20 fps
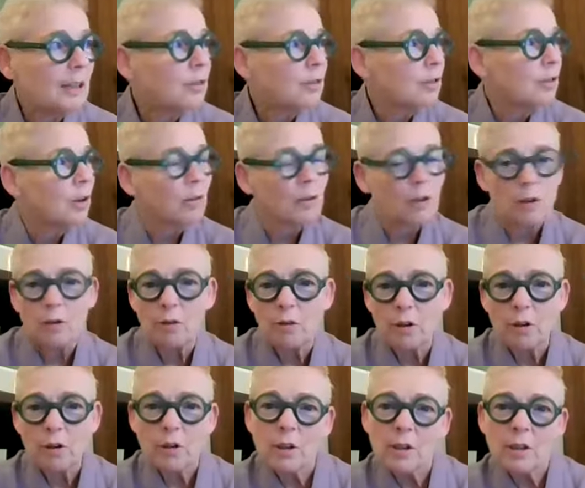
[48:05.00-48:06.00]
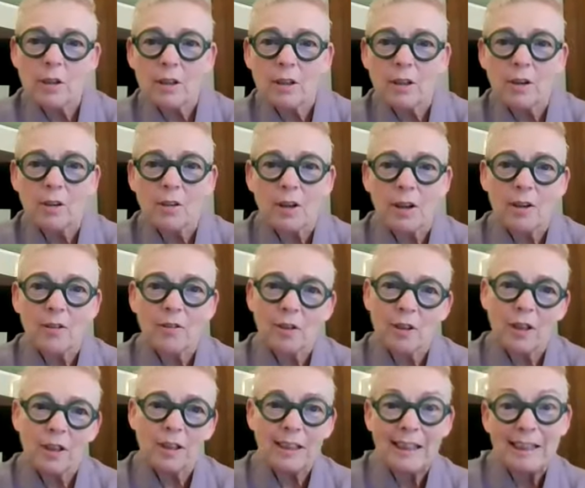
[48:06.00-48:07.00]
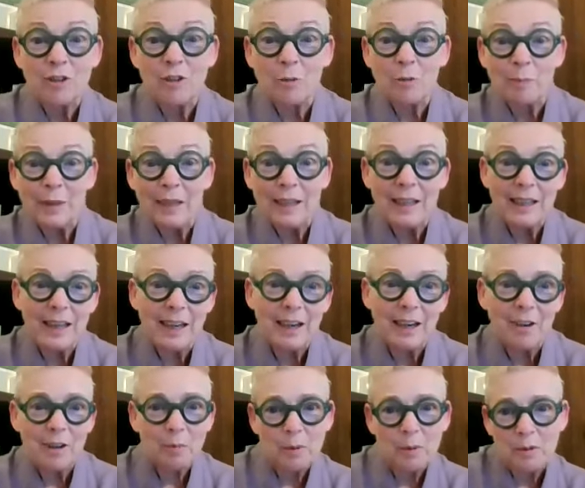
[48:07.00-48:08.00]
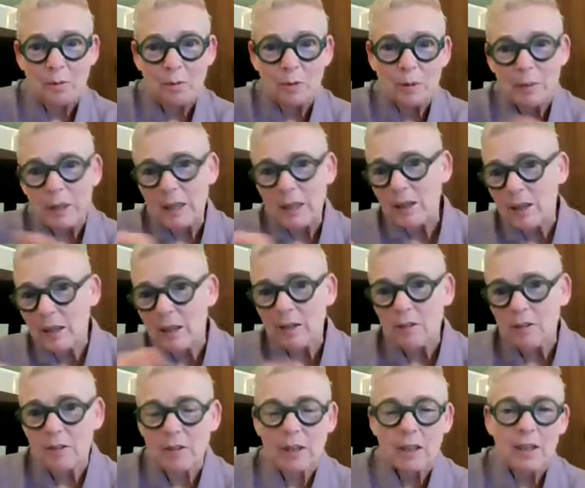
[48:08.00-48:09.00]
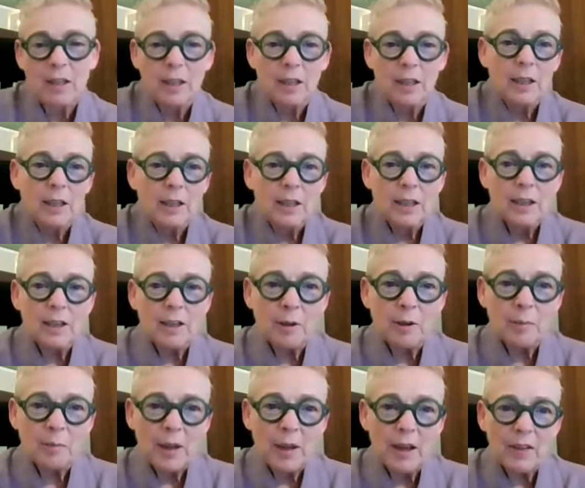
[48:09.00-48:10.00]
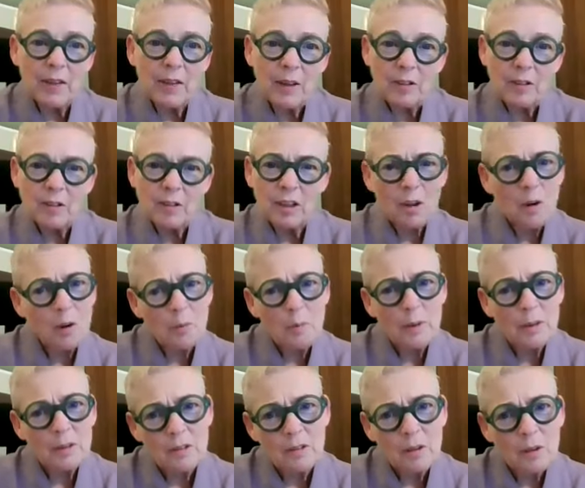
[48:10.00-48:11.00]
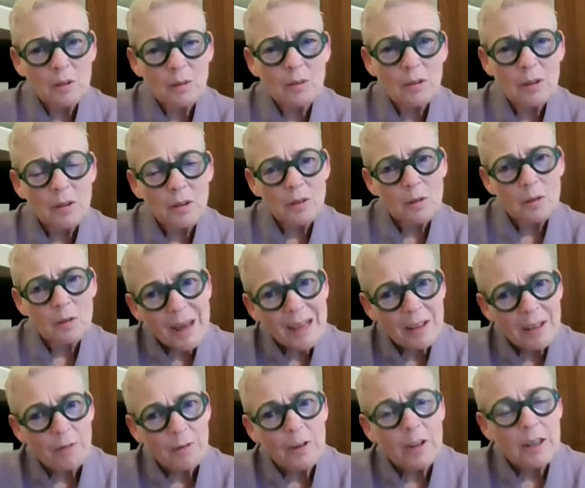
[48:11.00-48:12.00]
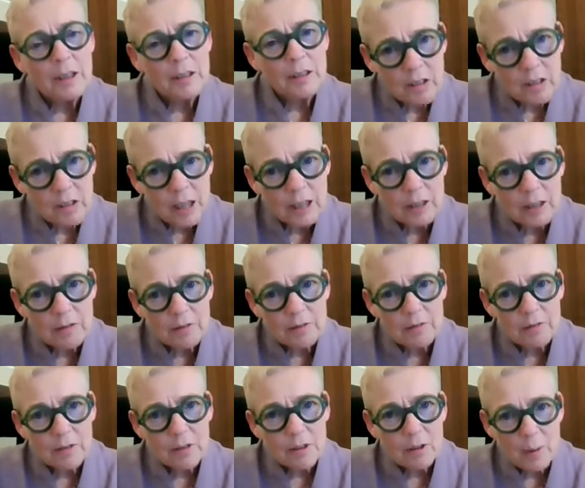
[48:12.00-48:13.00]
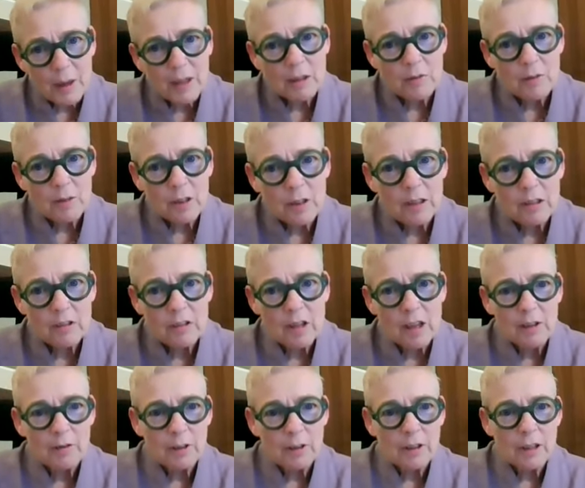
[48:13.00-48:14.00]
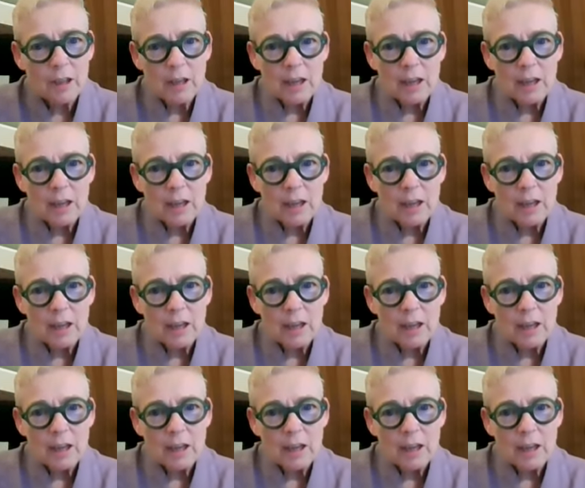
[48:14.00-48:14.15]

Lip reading: interlocutor, kind of an intermediary between me and the other side, and they'll say, "Oh, but Joe, you make them feel unsafe. You make them feel unsafe,"